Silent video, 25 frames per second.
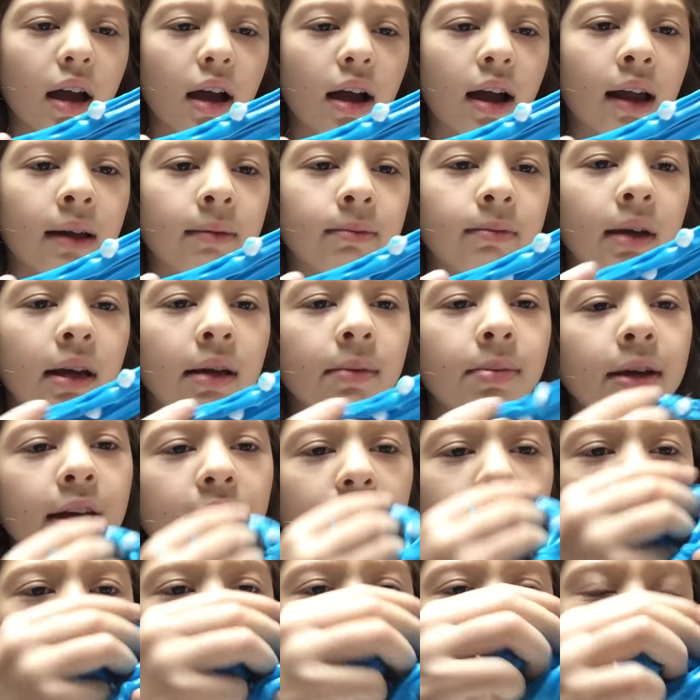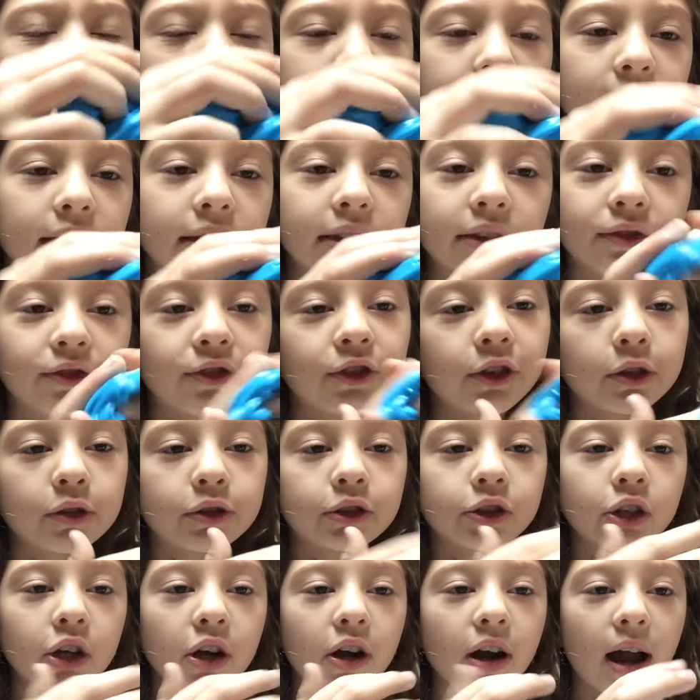And maybe in the
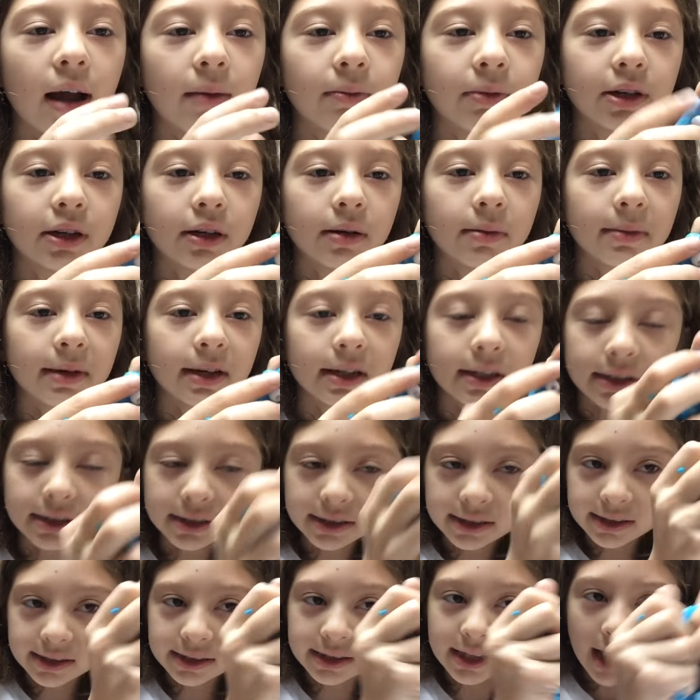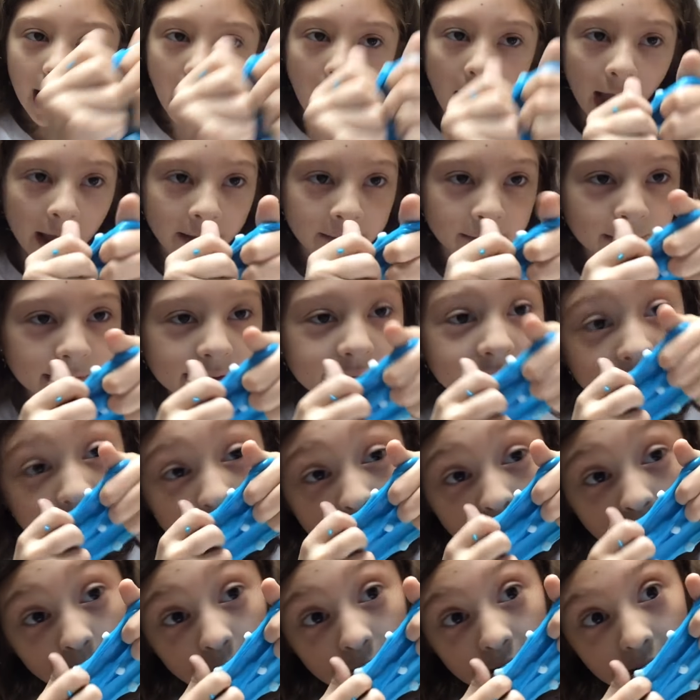future, I'm gonna make a slime
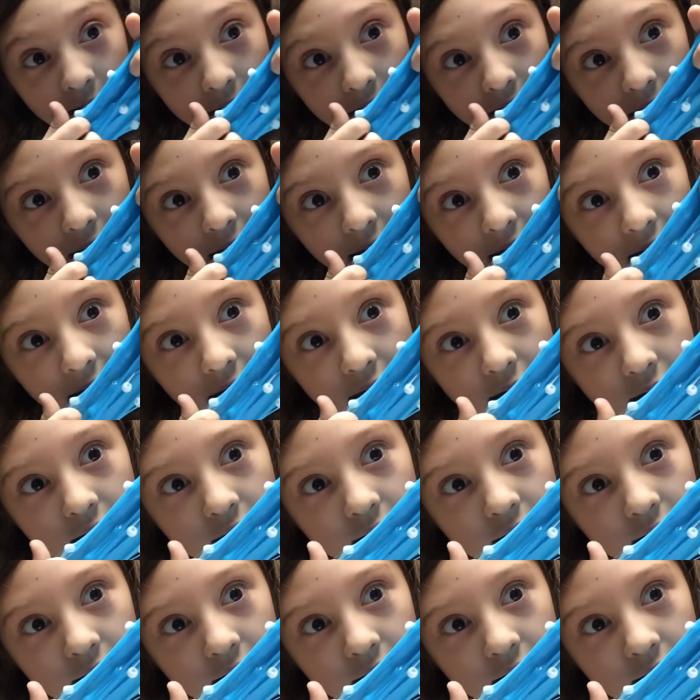smoothie.